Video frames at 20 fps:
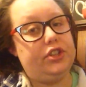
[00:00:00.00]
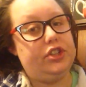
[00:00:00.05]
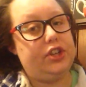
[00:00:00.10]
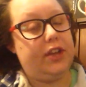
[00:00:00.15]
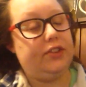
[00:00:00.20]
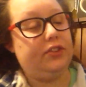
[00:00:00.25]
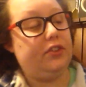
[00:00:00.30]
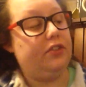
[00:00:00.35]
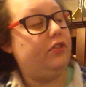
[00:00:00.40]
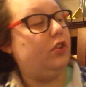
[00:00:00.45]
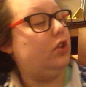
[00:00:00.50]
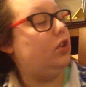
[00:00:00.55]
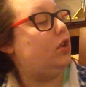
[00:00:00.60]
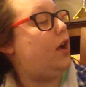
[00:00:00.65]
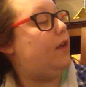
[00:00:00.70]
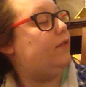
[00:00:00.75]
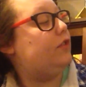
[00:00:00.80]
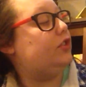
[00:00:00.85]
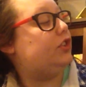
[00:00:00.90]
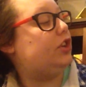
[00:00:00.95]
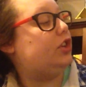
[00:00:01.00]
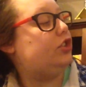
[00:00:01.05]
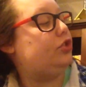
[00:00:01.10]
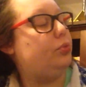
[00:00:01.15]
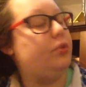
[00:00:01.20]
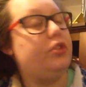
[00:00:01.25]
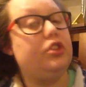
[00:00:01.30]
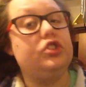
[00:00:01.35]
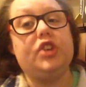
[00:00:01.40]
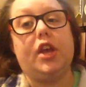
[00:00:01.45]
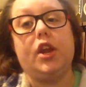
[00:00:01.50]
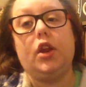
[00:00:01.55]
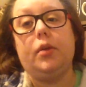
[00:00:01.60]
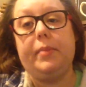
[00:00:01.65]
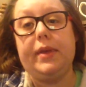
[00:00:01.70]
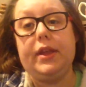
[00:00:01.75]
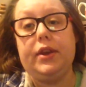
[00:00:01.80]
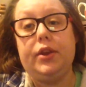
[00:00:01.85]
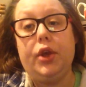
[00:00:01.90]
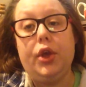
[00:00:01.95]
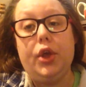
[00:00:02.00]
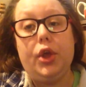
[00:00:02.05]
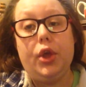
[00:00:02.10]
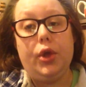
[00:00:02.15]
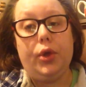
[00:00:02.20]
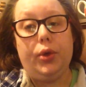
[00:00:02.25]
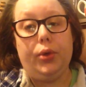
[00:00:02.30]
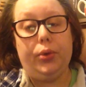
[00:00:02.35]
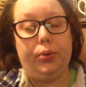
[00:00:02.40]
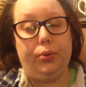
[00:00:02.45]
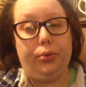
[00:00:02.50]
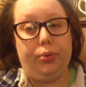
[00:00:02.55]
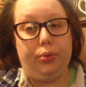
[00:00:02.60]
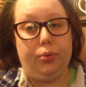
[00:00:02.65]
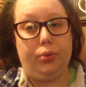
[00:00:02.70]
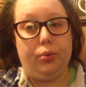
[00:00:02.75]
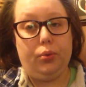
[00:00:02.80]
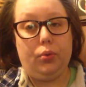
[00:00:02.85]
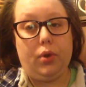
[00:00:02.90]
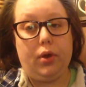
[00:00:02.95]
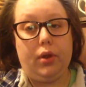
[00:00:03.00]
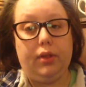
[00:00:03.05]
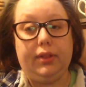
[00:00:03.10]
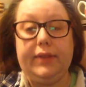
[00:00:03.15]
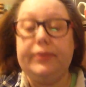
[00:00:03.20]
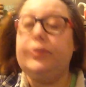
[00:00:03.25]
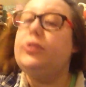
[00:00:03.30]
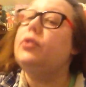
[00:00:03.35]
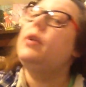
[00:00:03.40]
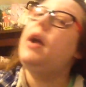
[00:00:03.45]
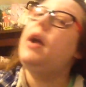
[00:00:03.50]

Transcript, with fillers: and she has a full conversation with a gentleman who lifts